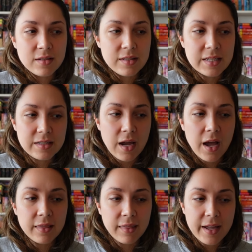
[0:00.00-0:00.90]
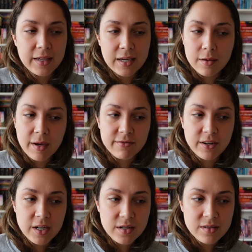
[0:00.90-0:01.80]
did not like him at
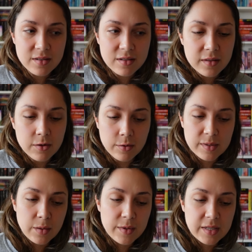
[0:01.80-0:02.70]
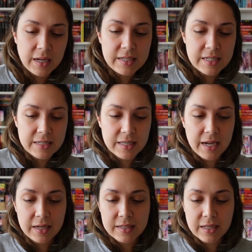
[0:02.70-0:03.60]
first. So it was almost like a
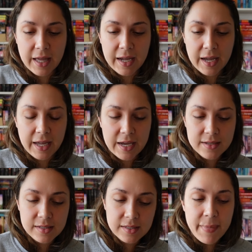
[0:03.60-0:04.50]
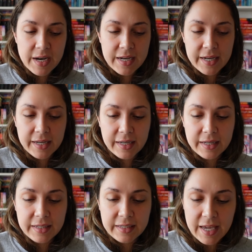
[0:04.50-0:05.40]
dislike to like, I guess.
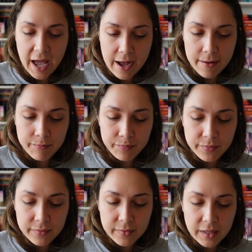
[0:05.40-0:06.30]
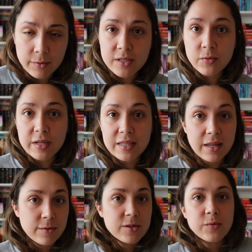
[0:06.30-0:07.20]
But yeah, it was sweet.
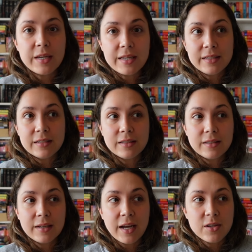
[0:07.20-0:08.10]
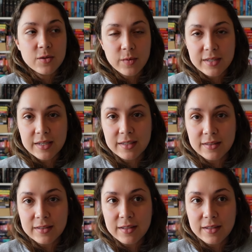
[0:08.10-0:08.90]
They were sweet. I just wasn't